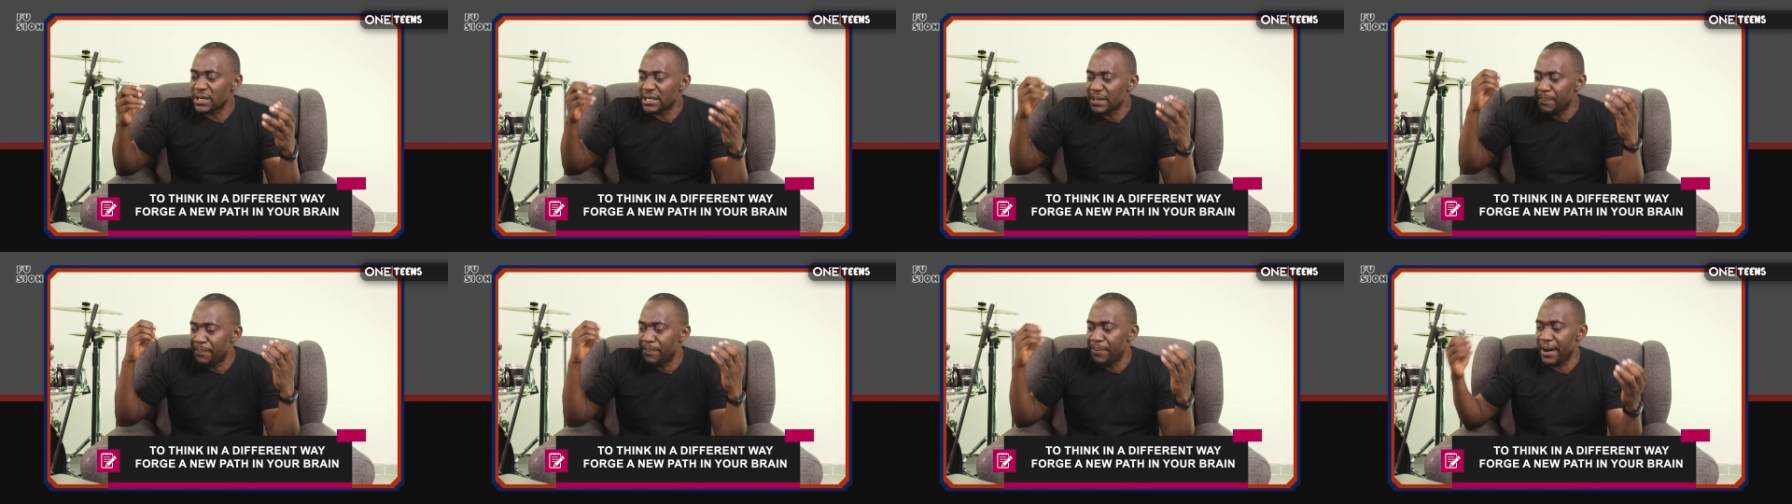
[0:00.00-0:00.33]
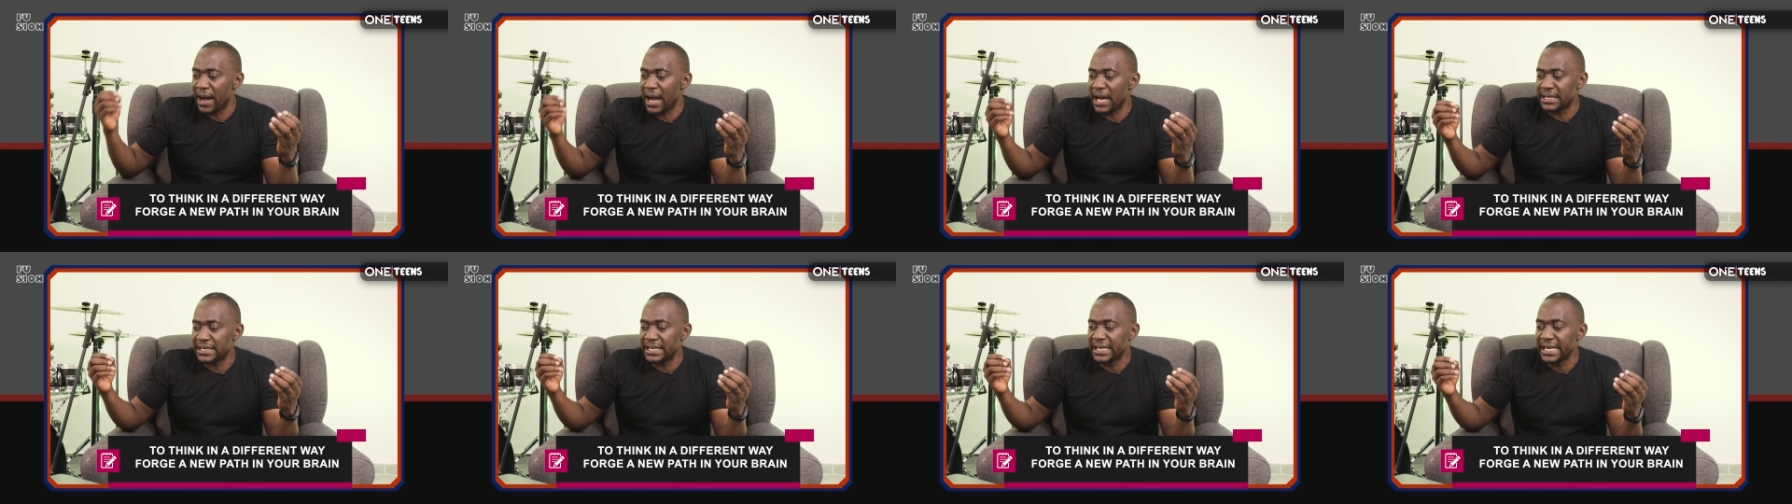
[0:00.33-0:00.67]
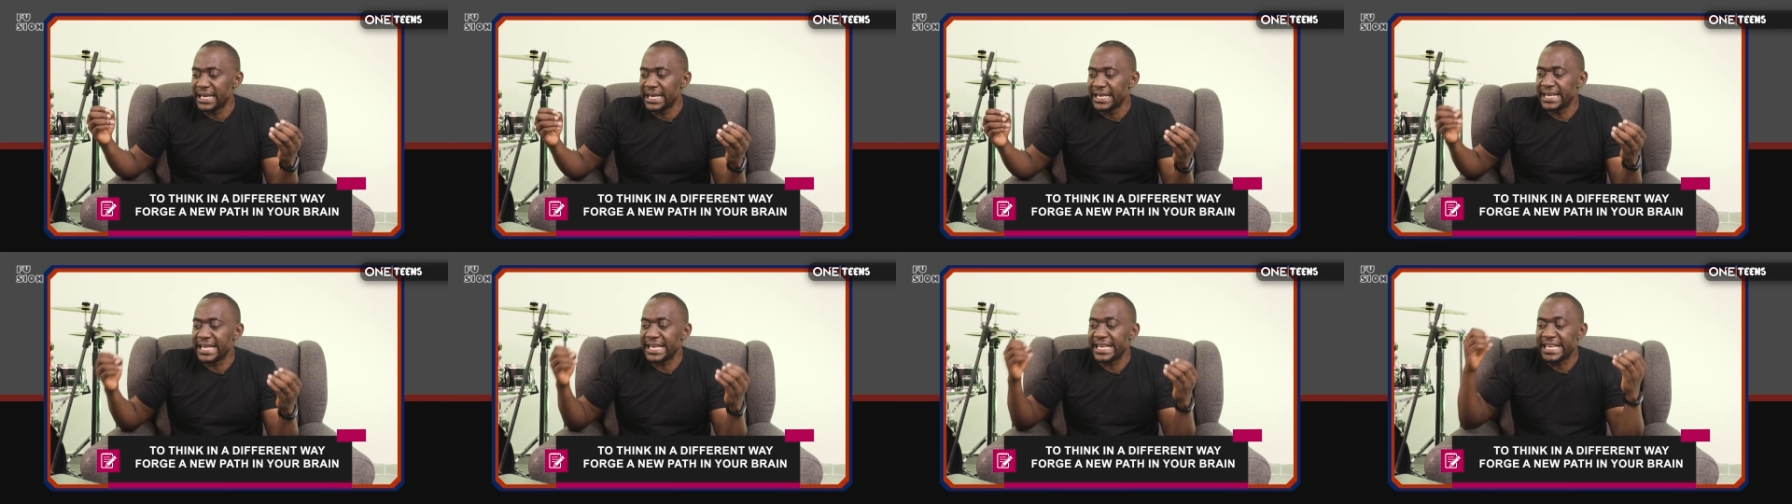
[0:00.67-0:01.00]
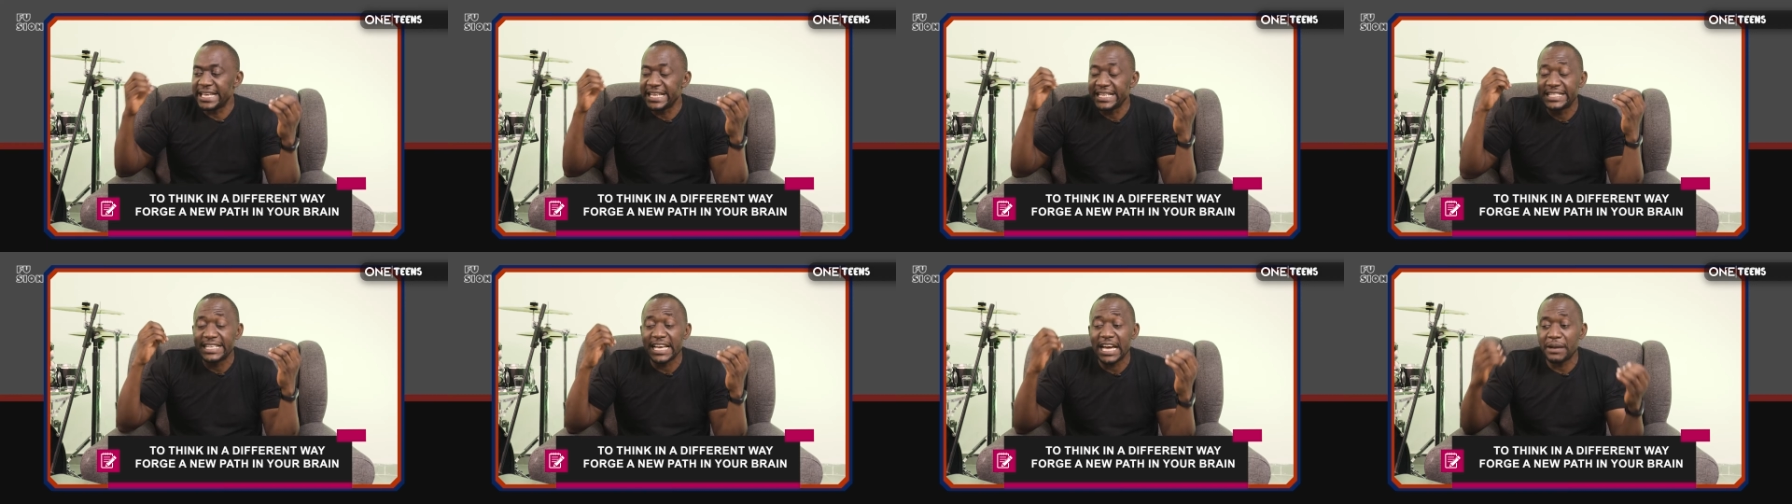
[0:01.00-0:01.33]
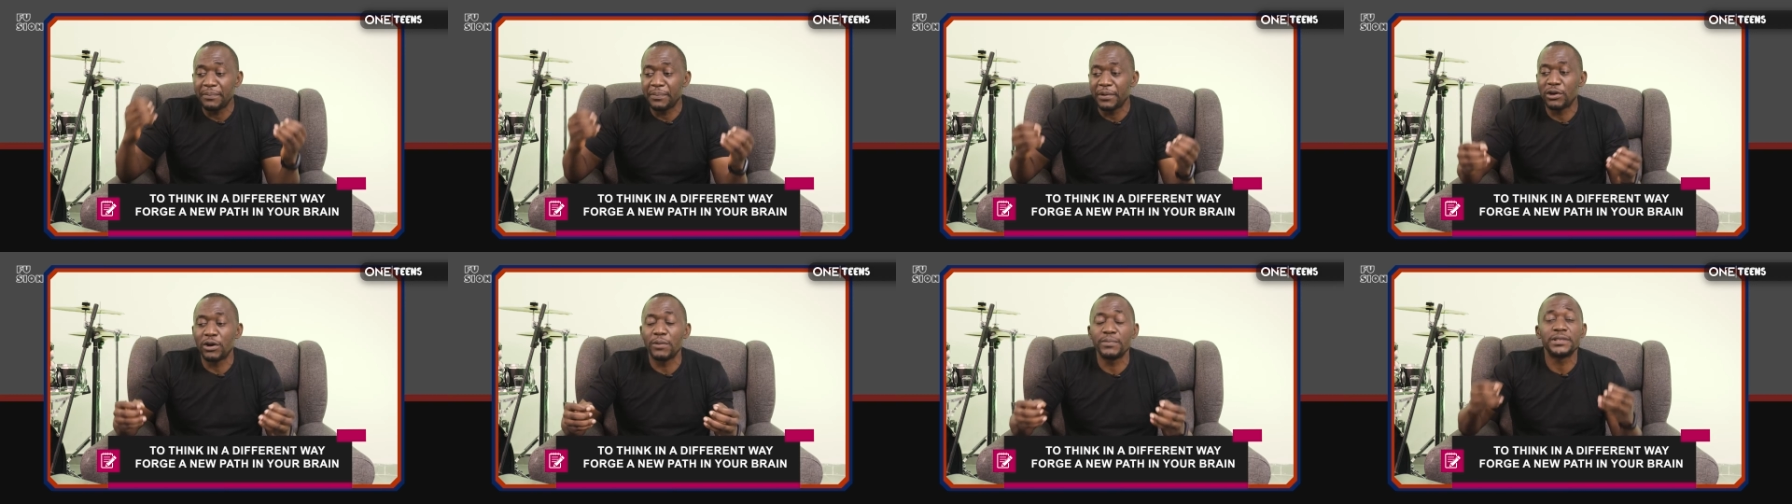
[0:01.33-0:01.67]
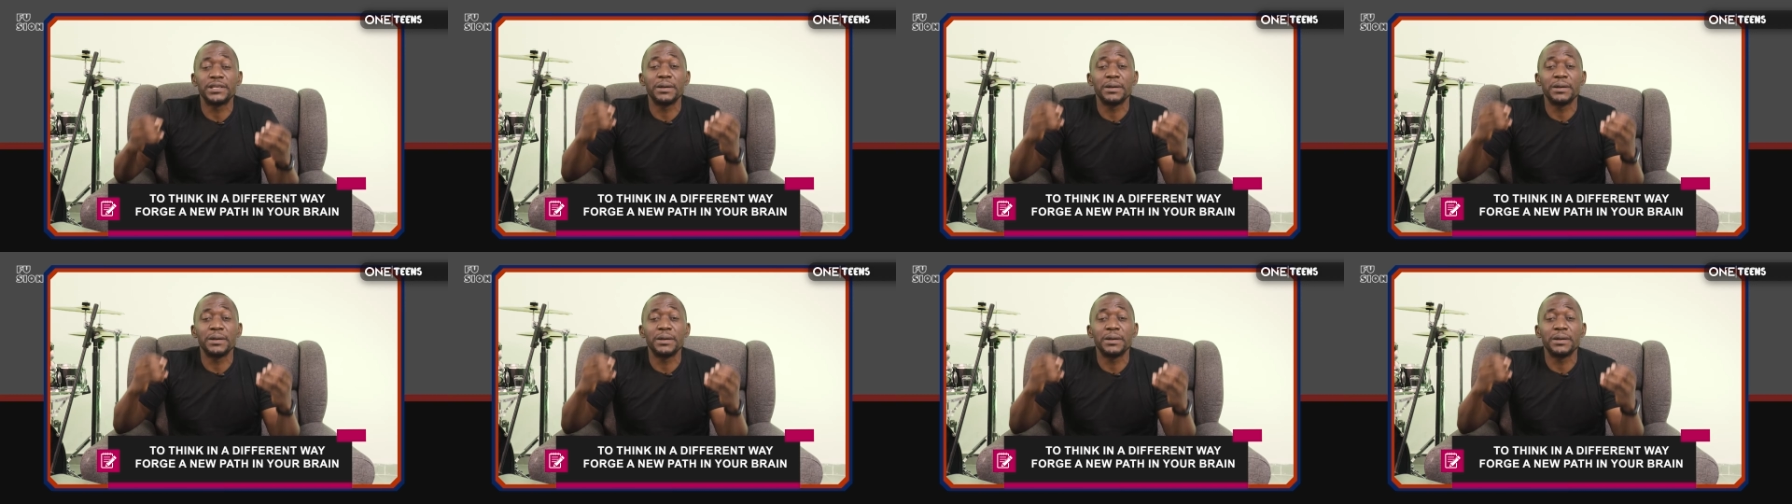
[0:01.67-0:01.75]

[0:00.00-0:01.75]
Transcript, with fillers: the path, the easier it becomes.